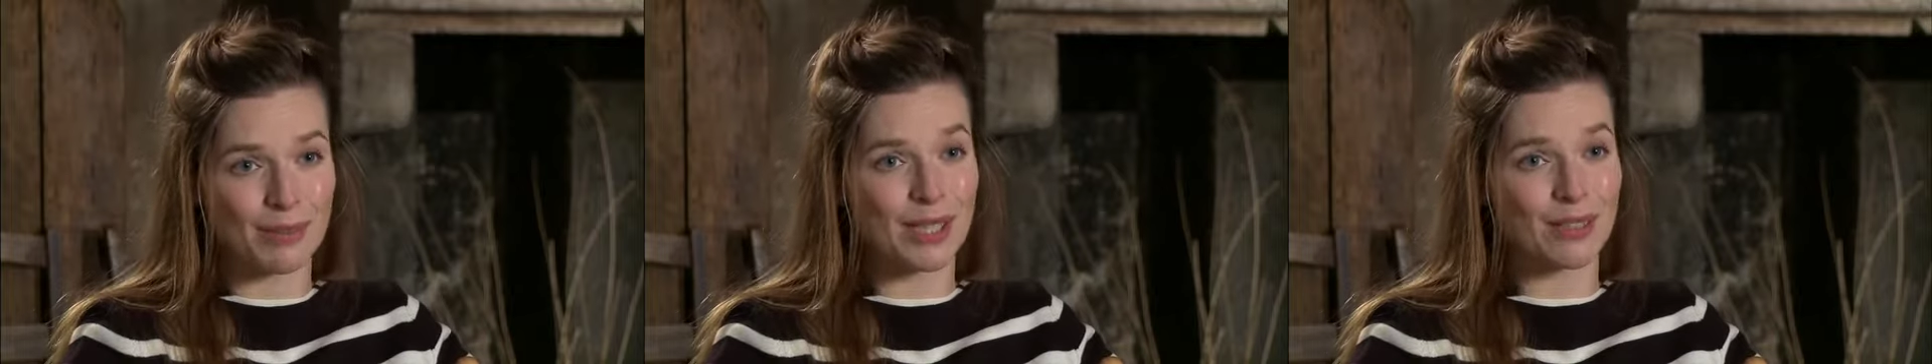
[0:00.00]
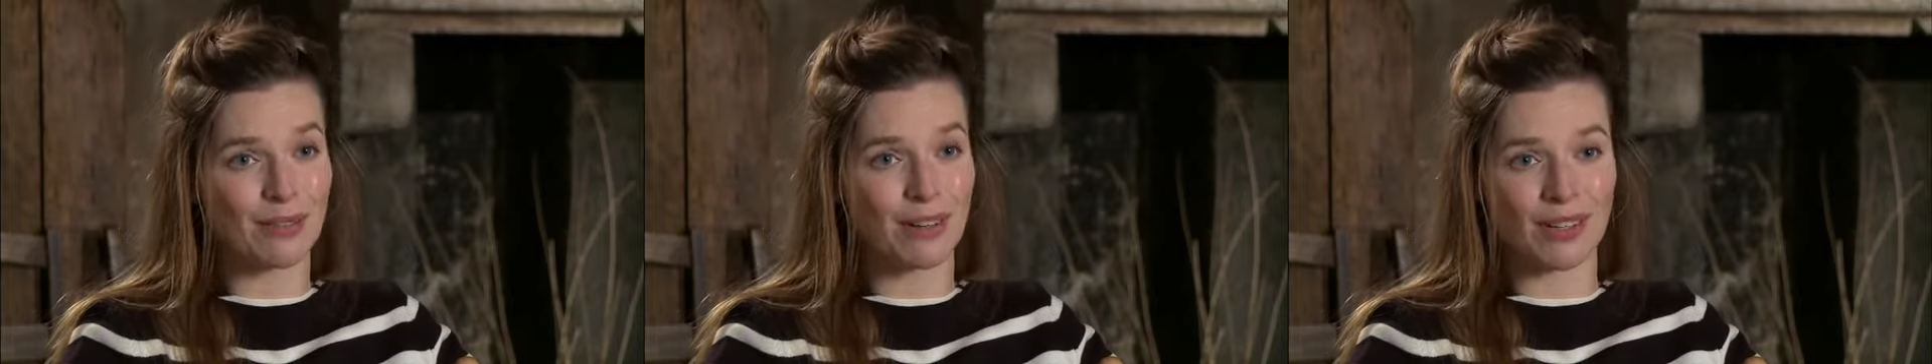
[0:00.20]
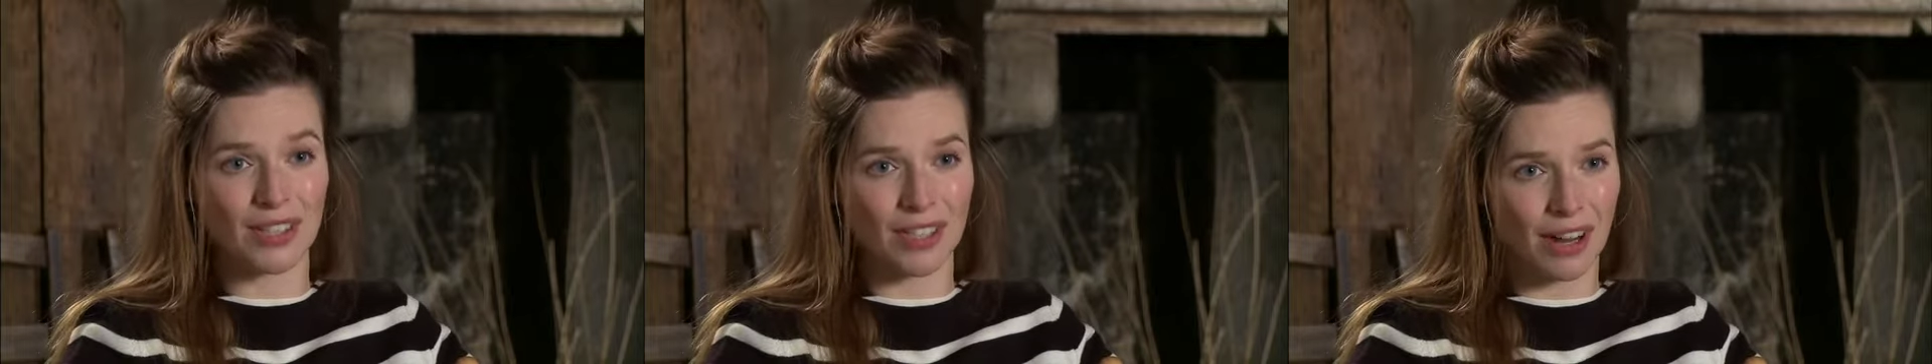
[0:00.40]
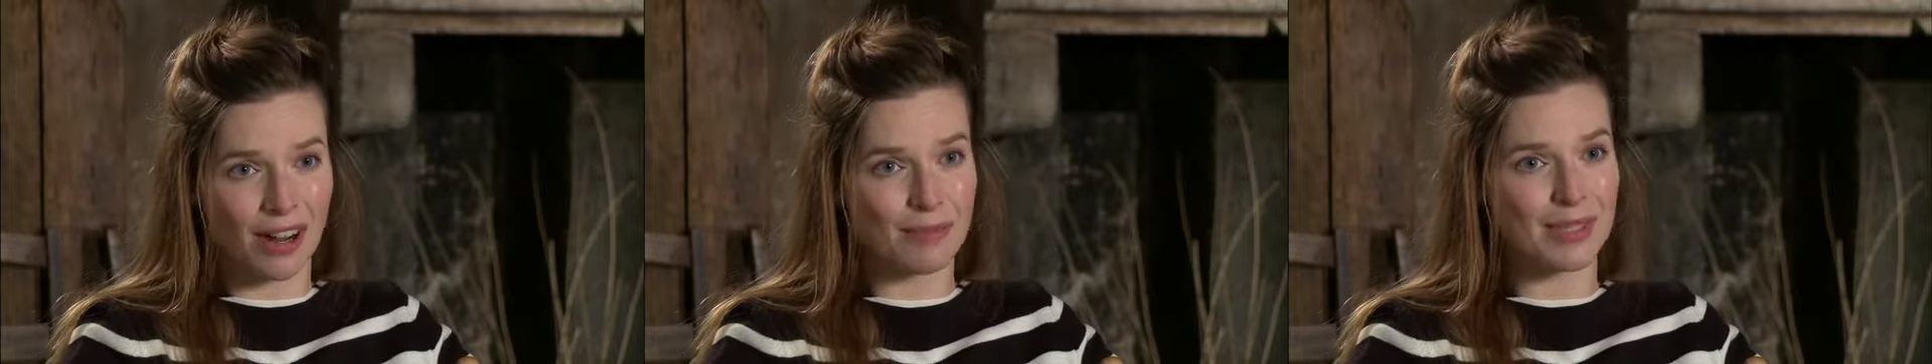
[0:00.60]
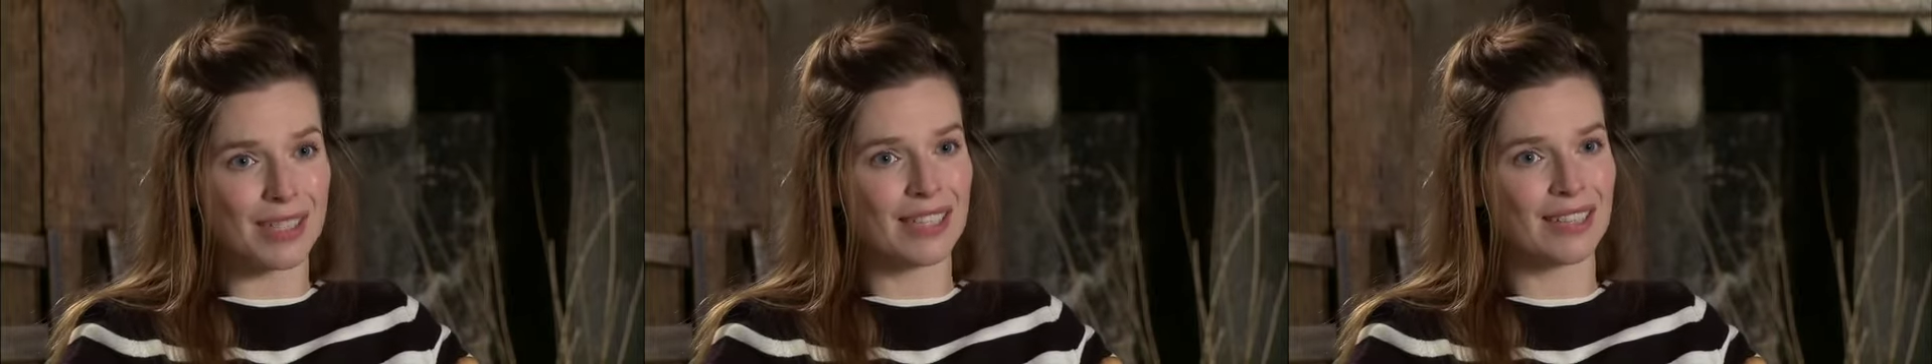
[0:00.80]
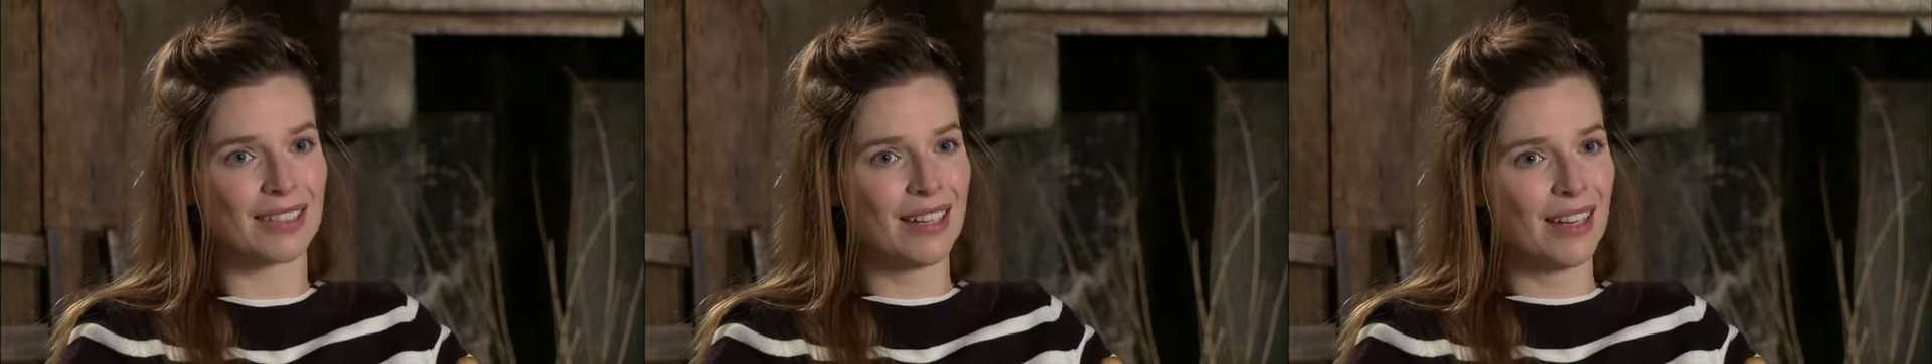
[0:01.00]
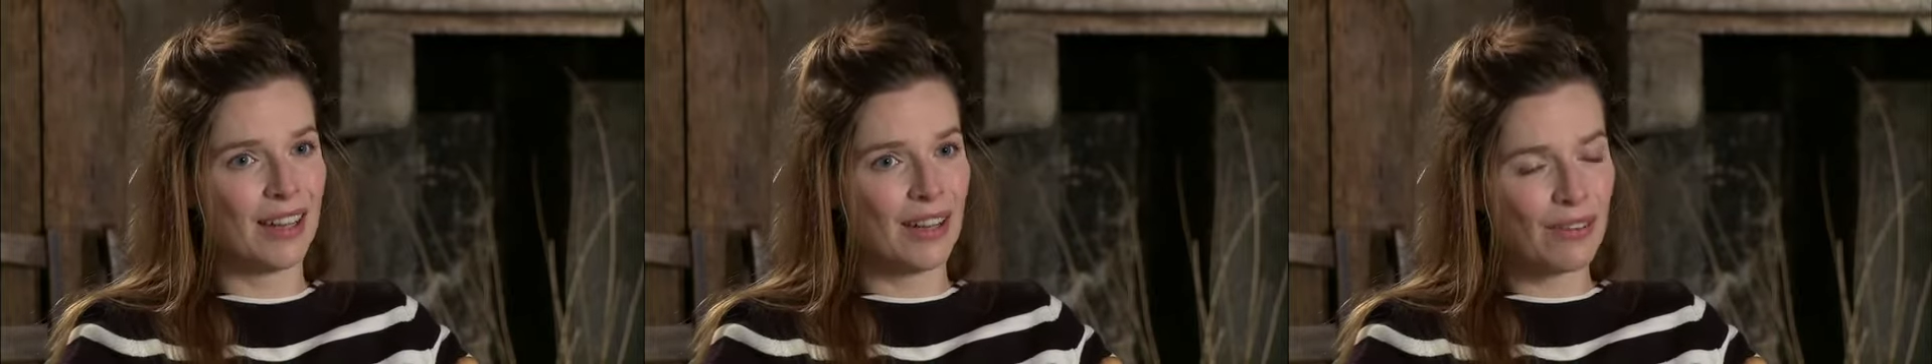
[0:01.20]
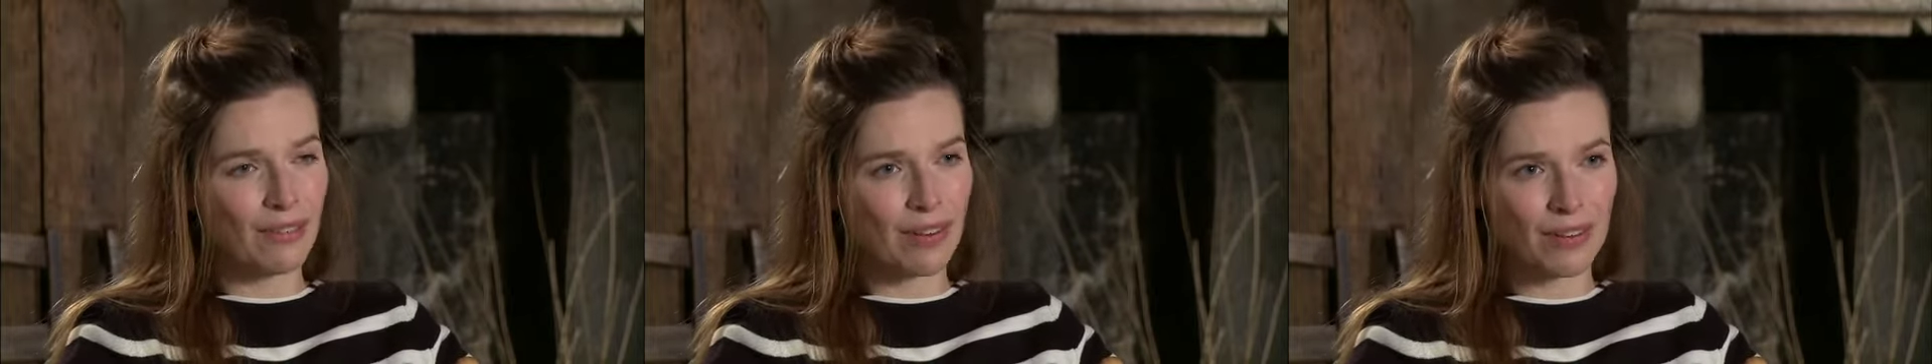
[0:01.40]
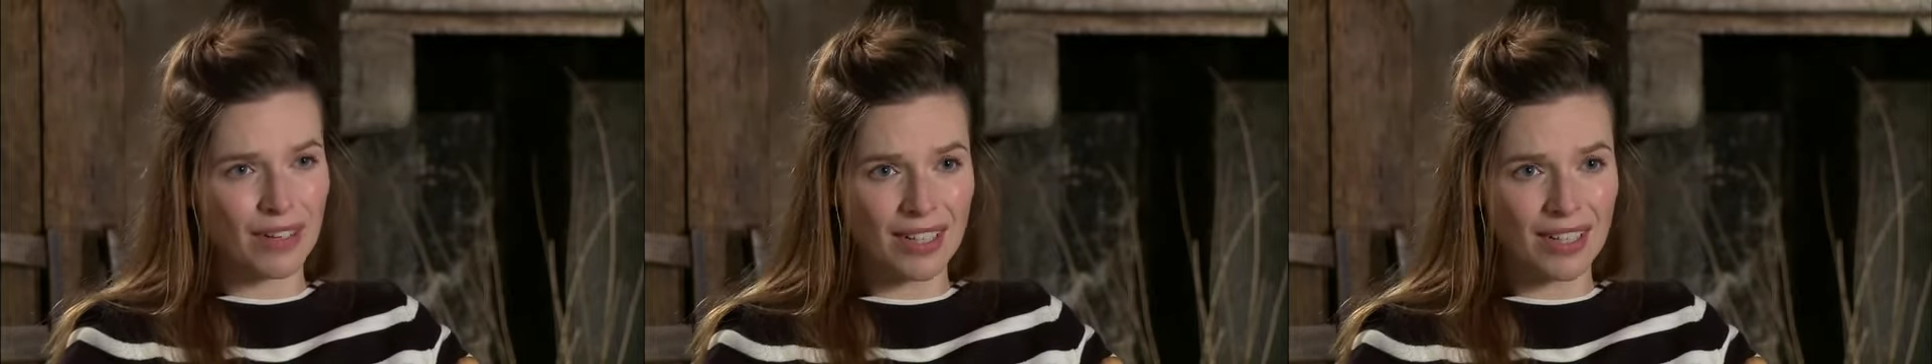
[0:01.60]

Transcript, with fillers: He's a very charming and very